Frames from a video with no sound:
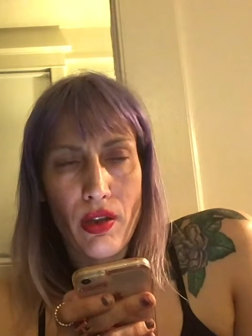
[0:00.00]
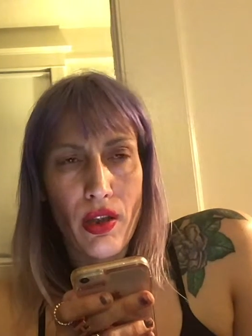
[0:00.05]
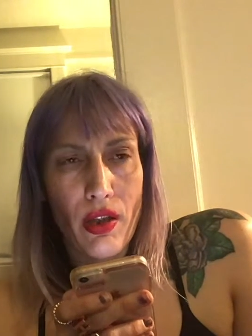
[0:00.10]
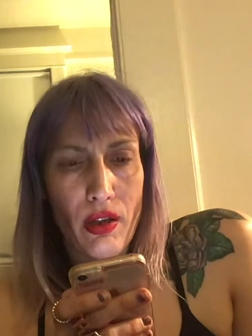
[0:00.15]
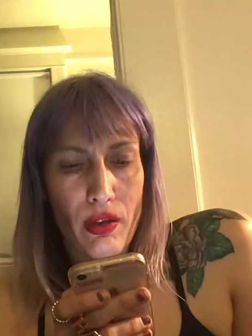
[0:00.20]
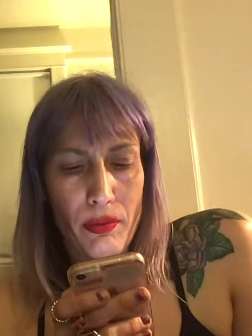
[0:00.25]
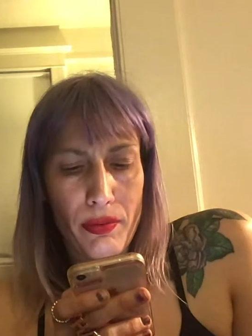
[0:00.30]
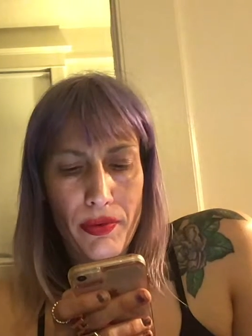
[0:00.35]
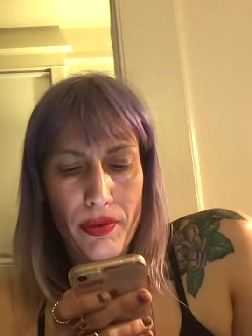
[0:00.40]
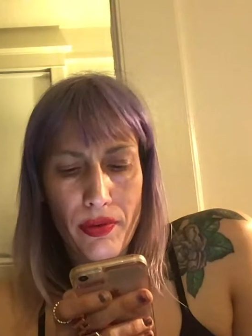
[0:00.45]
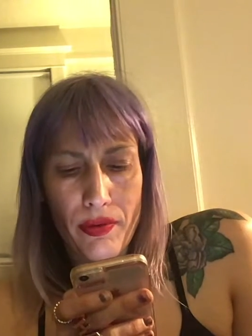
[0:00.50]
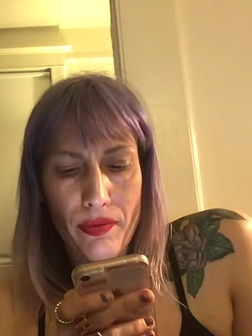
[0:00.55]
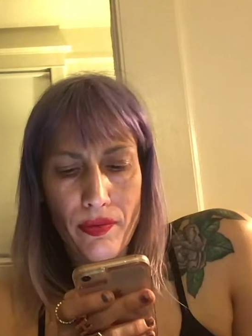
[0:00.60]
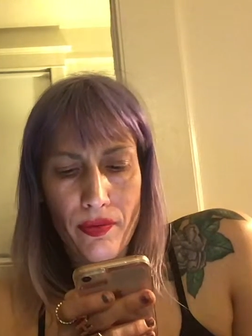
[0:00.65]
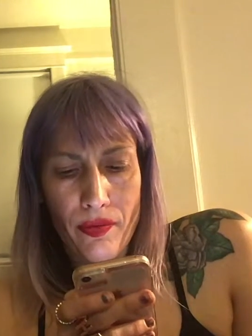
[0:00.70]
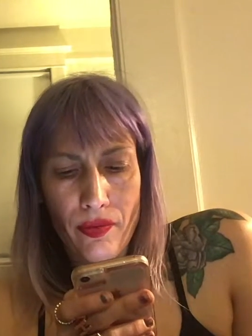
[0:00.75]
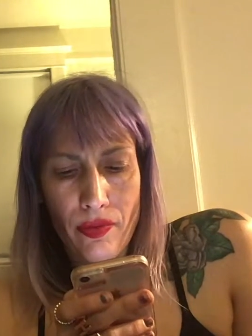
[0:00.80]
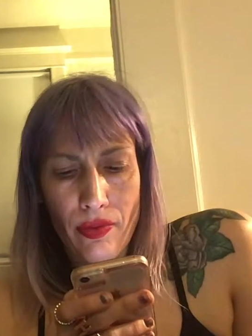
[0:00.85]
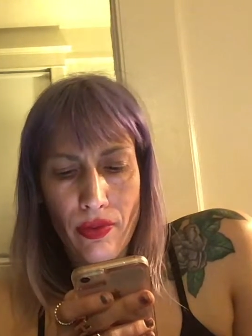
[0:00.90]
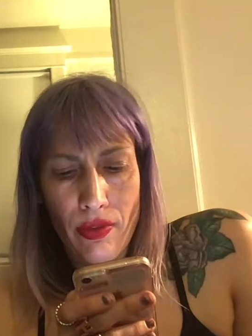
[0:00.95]
Helped.
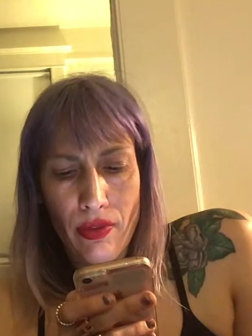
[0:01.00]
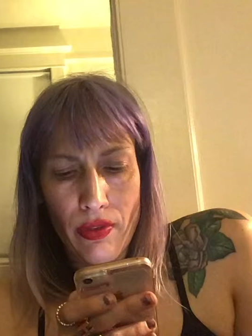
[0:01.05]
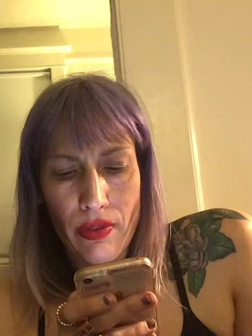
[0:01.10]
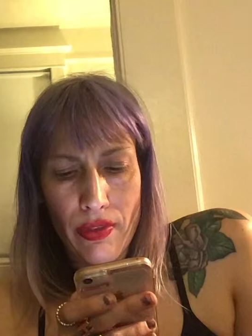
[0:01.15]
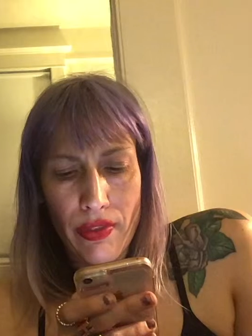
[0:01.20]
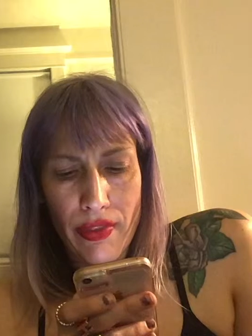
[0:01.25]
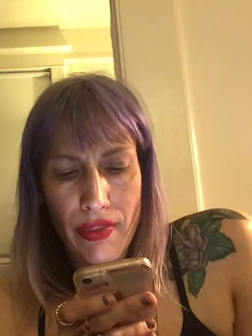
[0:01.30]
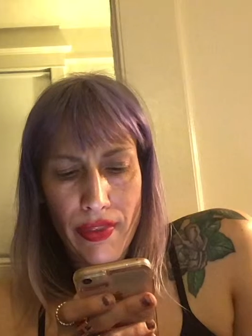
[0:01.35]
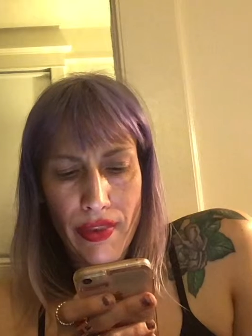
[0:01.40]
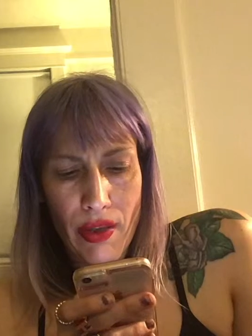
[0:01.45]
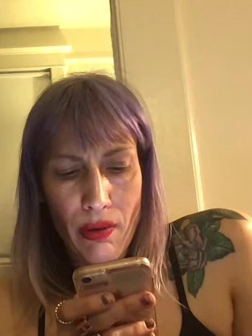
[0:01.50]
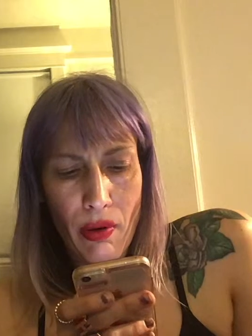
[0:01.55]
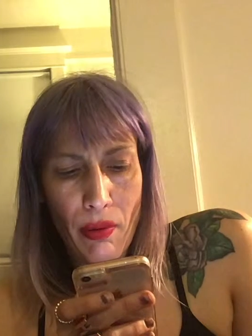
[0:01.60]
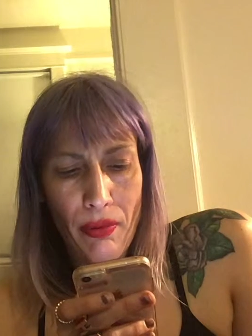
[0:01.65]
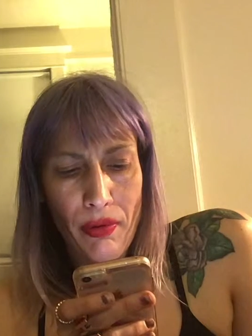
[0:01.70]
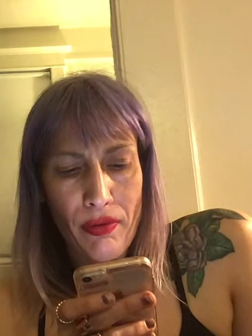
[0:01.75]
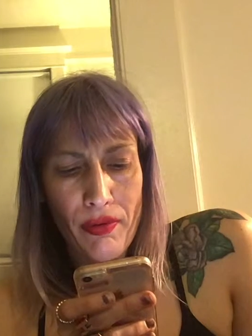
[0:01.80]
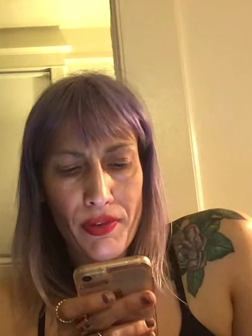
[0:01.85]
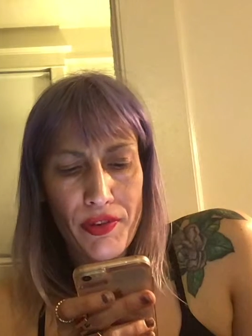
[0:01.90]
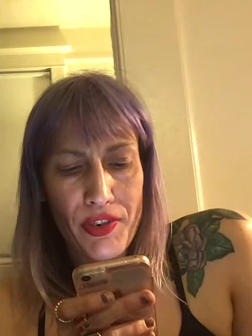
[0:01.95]
That my
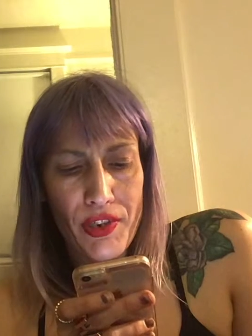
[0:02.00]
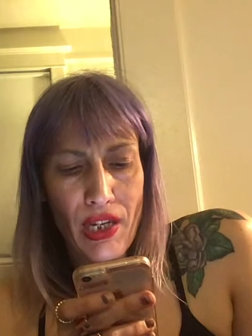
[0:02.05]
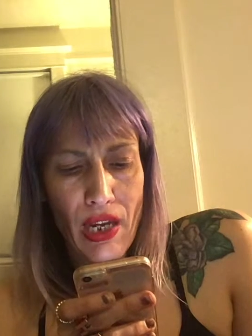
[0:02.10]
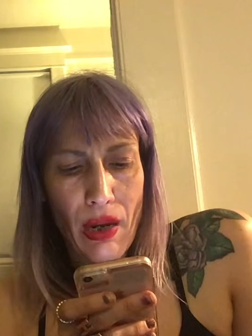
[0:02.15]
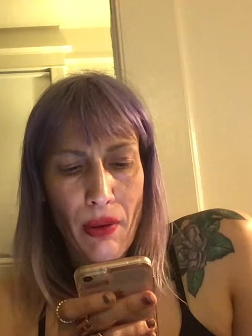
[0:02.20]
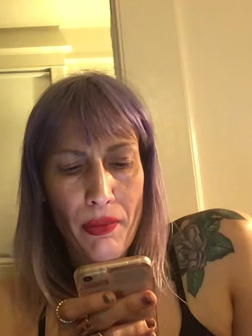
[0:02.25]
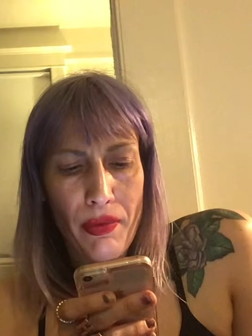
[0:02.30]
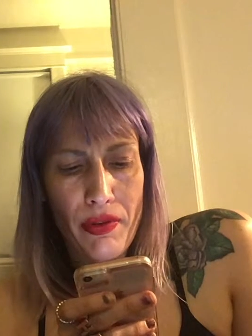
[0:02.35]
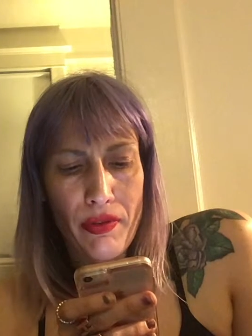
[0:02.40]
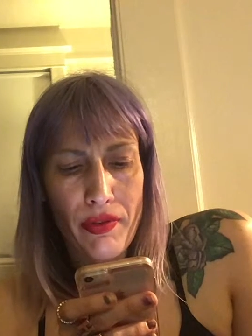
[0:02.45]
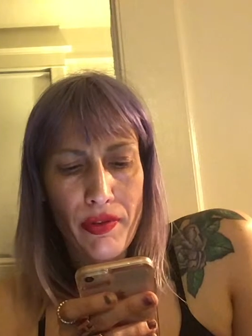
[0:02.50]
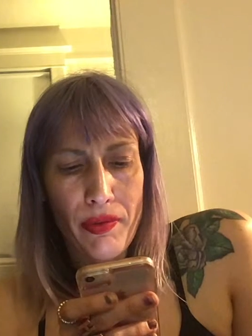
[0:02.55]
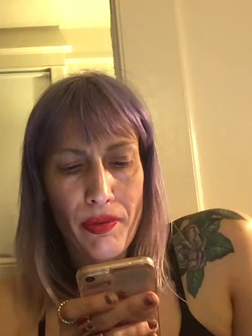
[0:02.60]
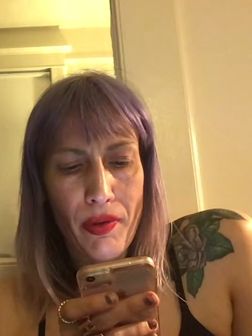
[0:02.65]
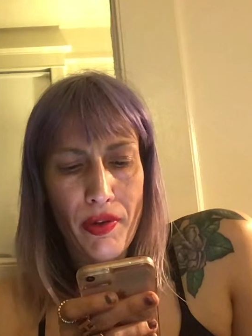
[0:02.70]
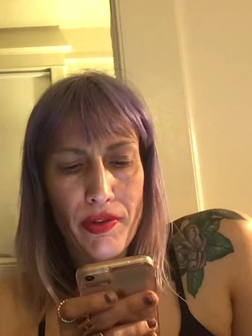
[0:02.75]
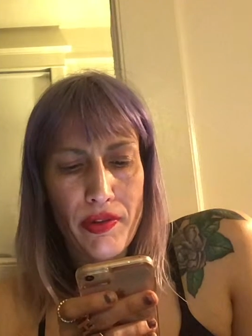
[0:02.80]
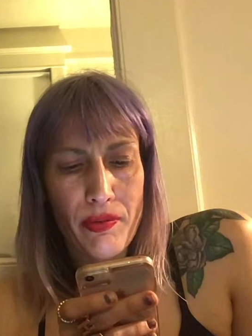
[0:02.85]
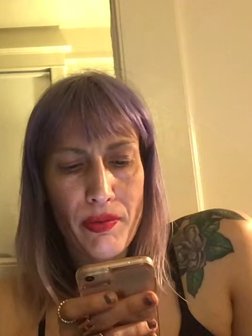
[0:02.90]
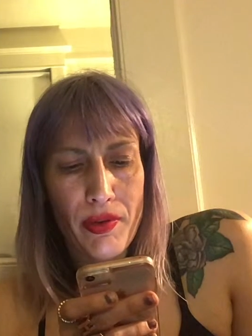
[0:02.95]
privilege came with a
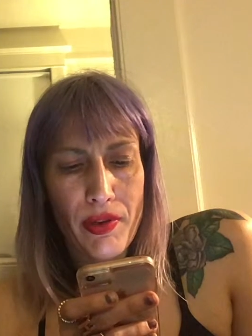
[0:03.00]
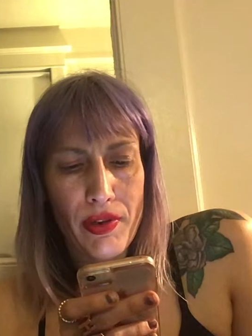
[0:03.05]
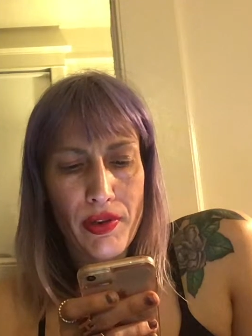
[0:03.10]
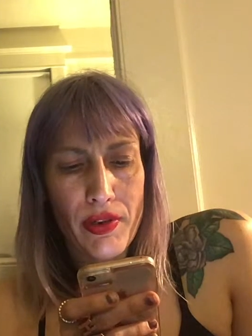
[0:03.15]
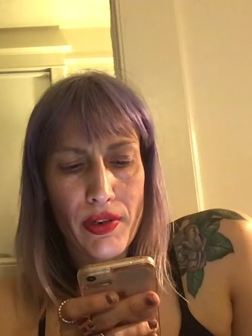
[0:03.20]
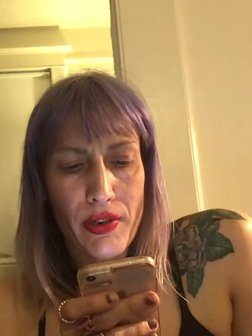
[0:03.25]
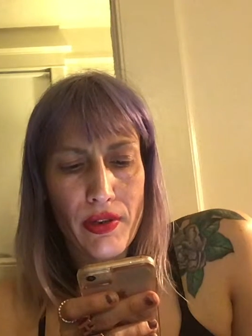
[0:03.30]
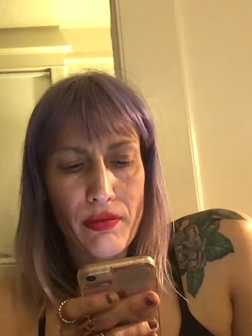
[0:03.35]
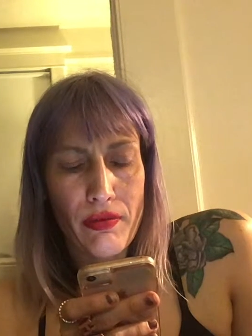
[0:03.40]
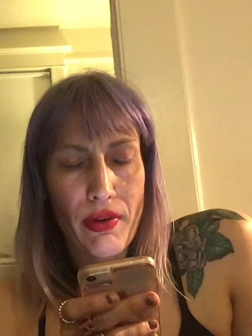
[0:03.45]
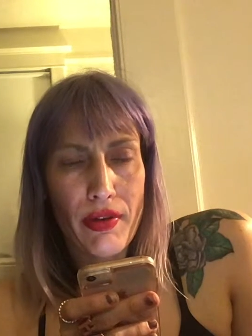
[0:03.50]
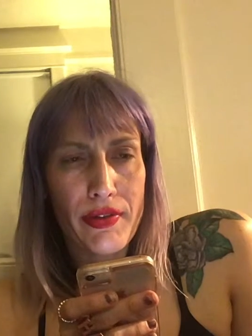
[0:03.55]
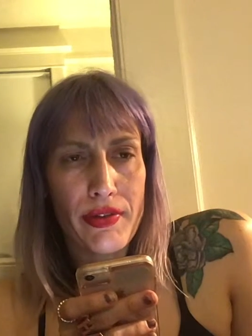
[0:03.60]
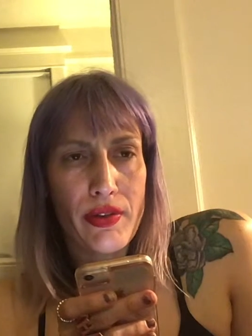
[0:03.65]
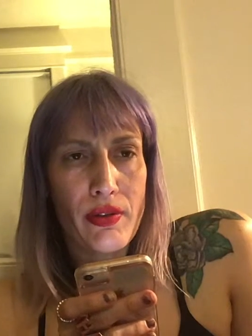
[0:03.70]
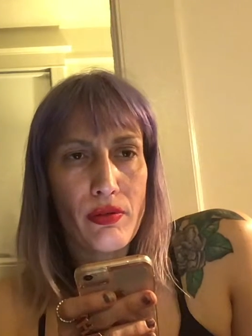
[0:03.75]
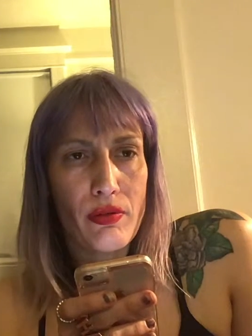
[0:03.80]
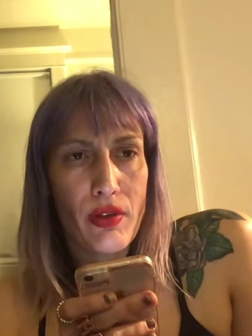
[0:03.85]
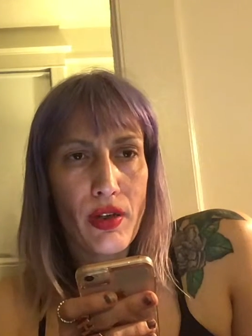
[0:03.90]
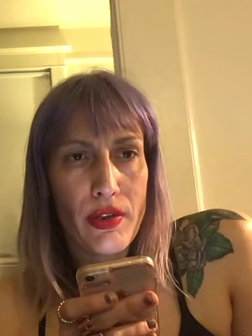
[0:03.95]
responsibility to
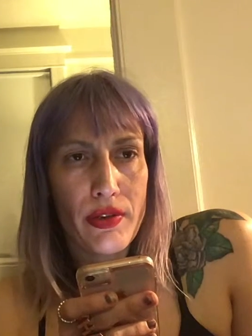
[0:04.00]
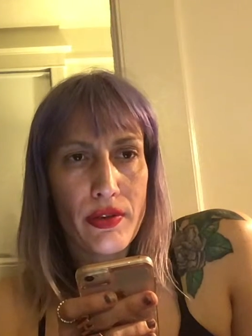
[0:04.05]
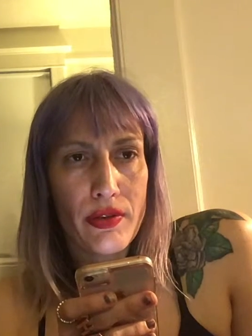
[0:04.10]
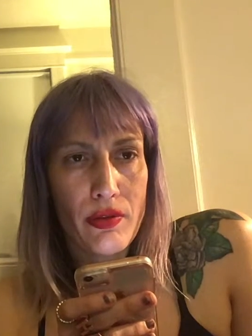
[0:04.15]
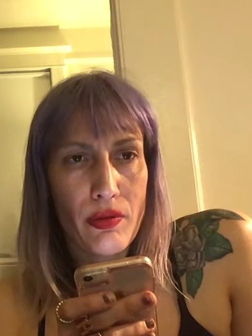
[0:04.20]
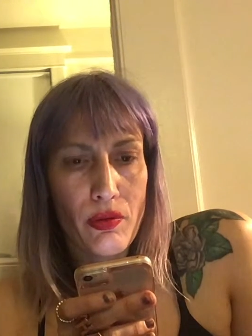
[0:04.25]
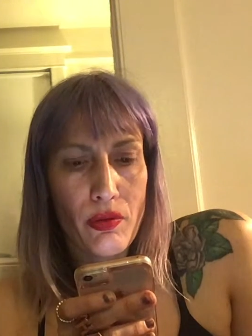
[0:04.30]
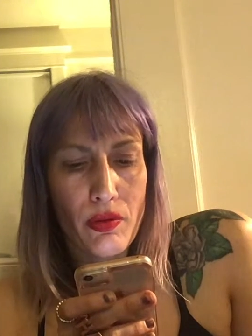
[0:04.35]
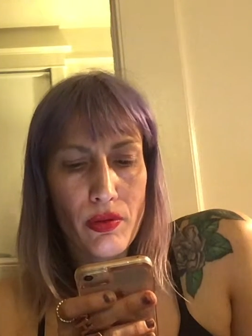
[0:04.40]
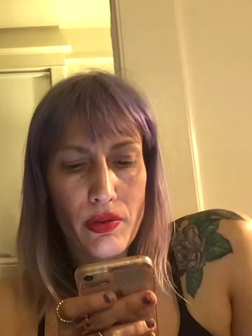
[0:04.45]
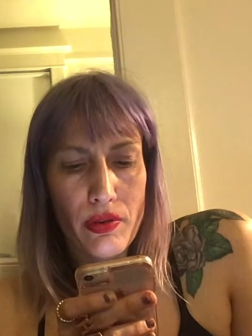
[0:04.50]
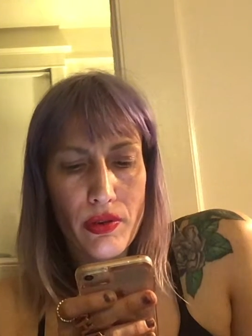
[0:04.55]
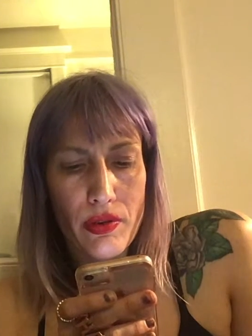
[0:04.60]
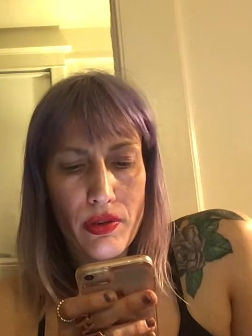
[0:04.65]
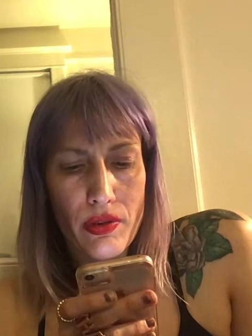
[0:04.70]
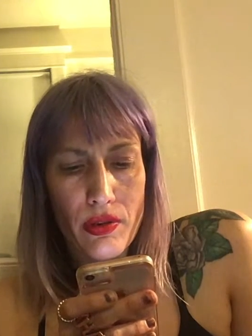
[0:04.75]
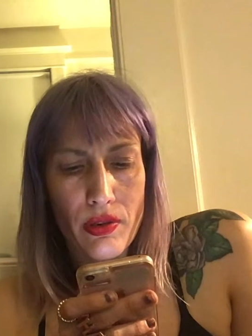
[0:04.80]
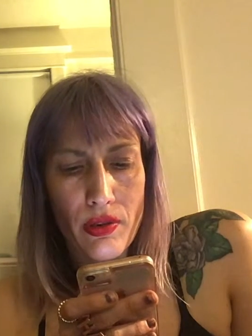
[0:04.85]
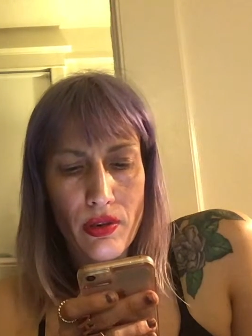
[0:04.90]
rescue lost souls.